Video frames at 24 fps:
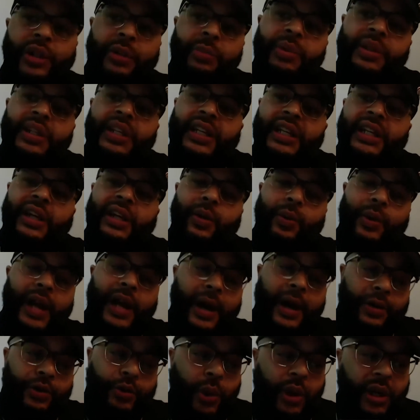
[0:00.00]
the beginning when
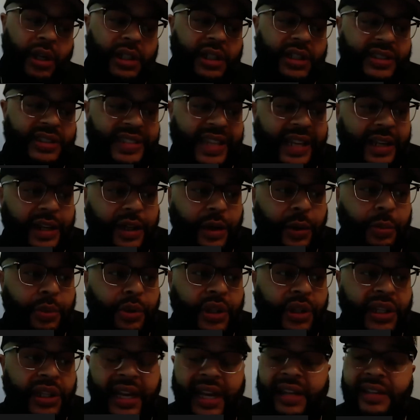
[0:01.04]
I was working in
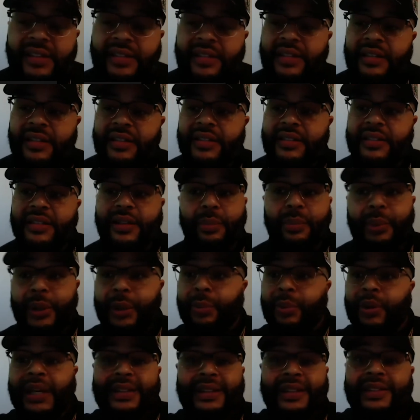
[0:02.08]
telecommunications, the
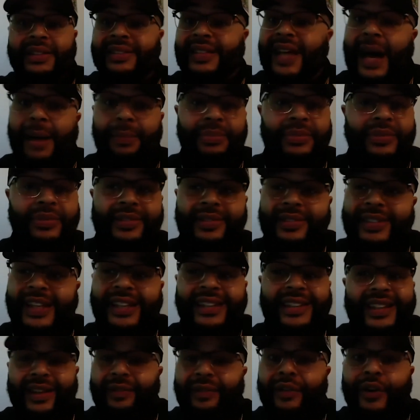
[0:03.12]
people at the top, they
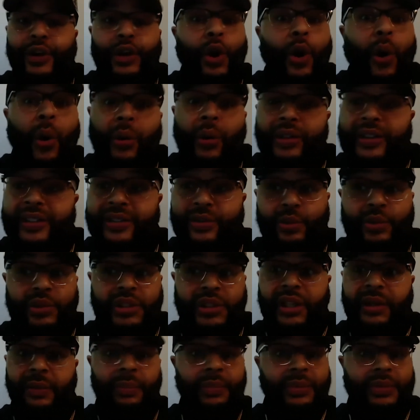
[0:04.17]
didn't even know this was
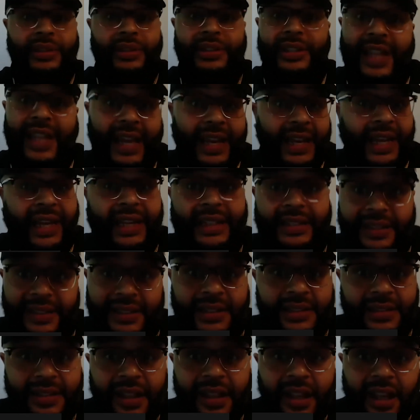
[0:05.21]
going to get like
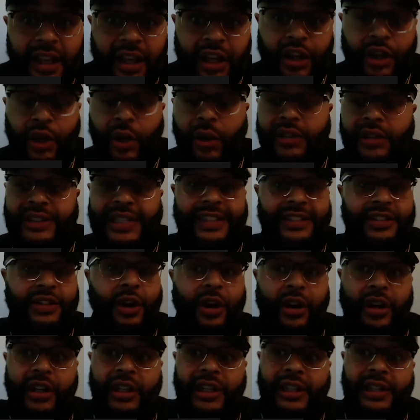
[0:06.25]
this, because I
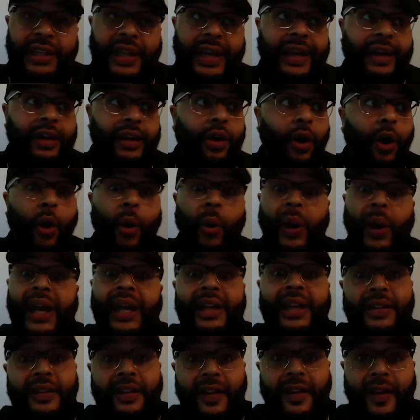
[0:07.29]
started in like
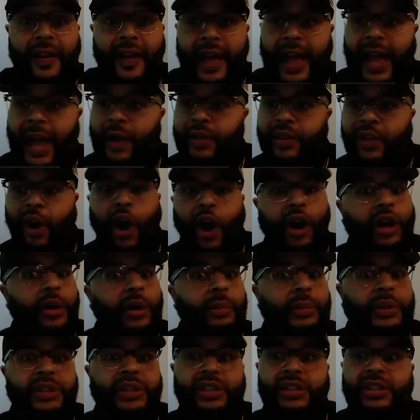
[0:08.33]
2008. And our
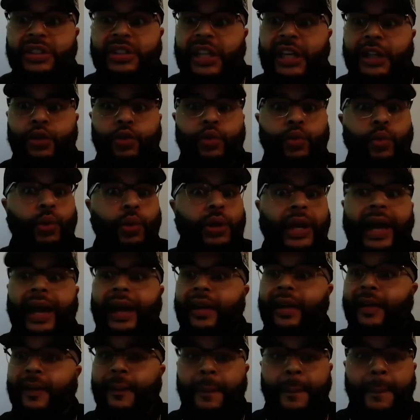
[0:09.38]
commission checks were
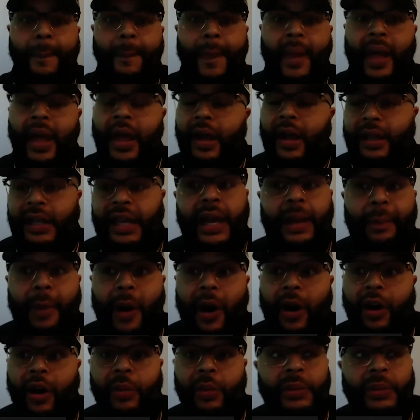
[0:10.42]

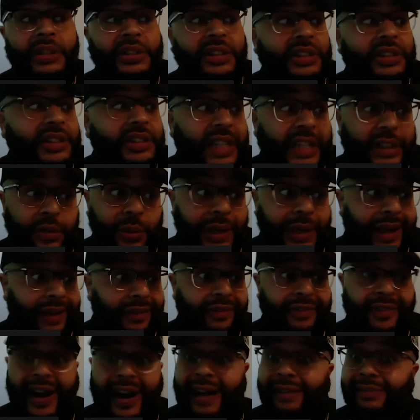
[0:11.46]
my commission checks were like
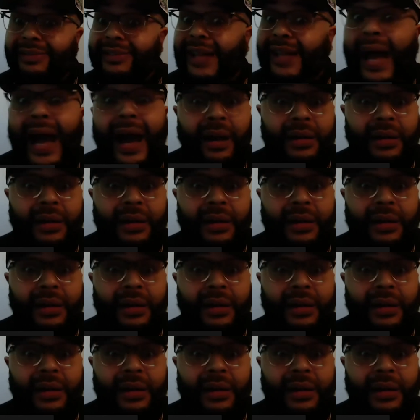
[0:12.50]
$5,000,